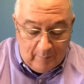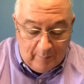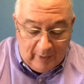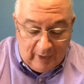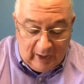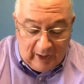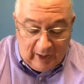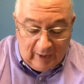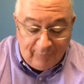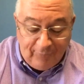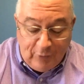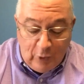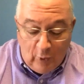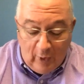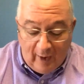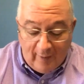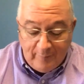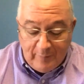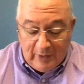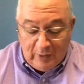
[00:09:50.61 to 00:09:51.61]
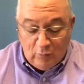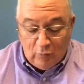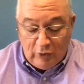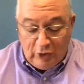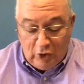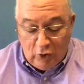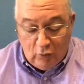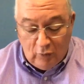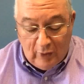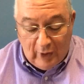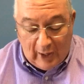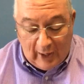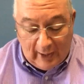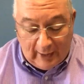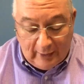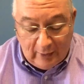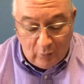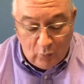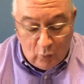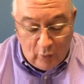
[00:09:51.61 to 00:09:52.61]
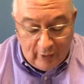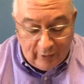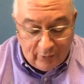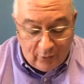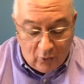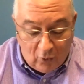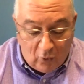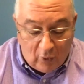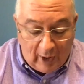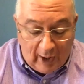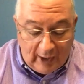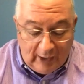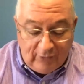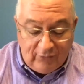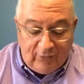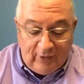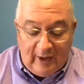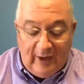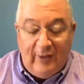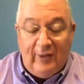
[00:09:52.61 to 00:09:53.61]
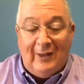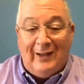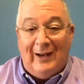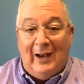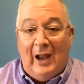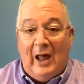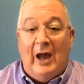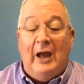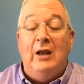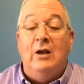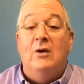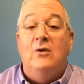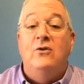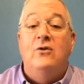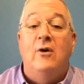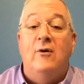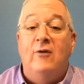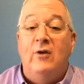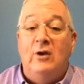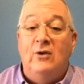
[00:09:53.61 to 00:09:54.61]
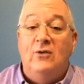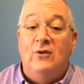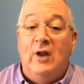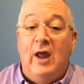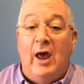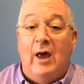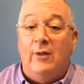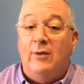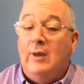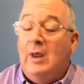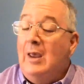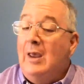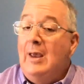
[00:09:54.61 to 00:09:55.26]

But if you have been united with Christ in the likeness of his death.